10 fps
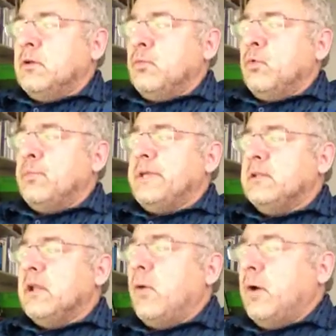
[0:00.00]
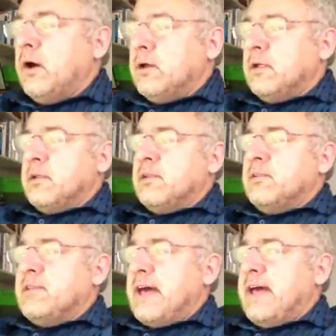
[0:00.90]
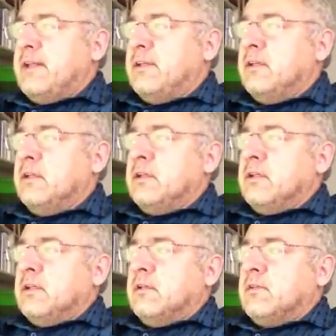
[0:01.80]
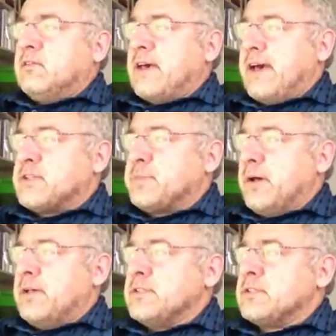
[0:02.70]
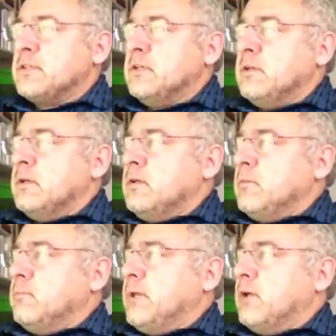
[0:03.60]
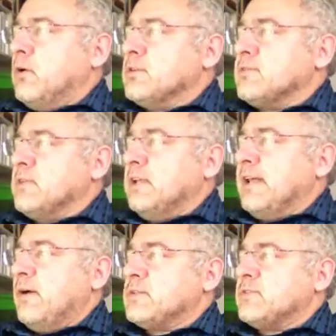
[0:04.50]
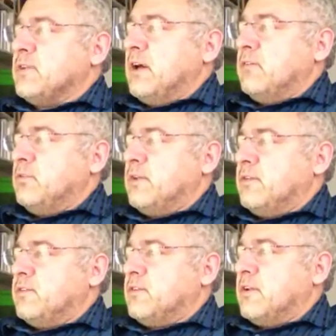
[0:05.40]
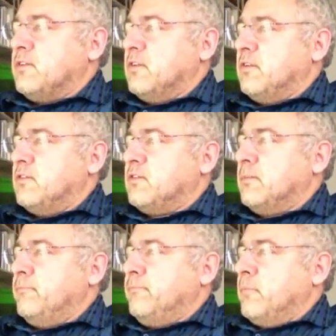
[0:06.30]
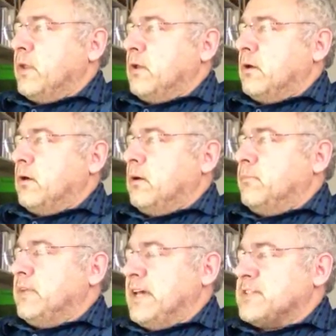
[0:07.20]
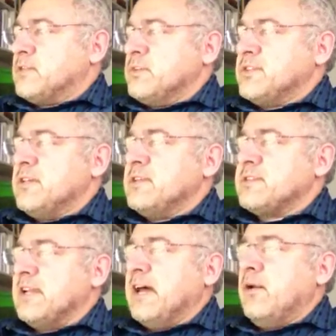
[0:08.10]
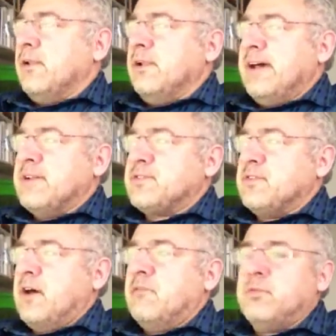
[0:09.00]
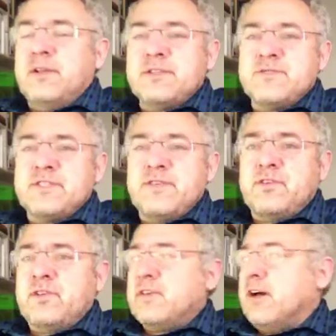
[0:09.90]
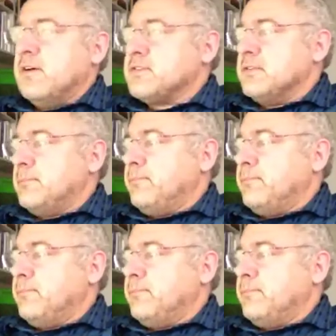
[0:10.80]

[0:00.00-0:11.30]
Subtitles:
will be lower than the tax base because of the allowance for doubtful debts that exist. Yes, and we see there's an allowance for doubtful debts of 70,000.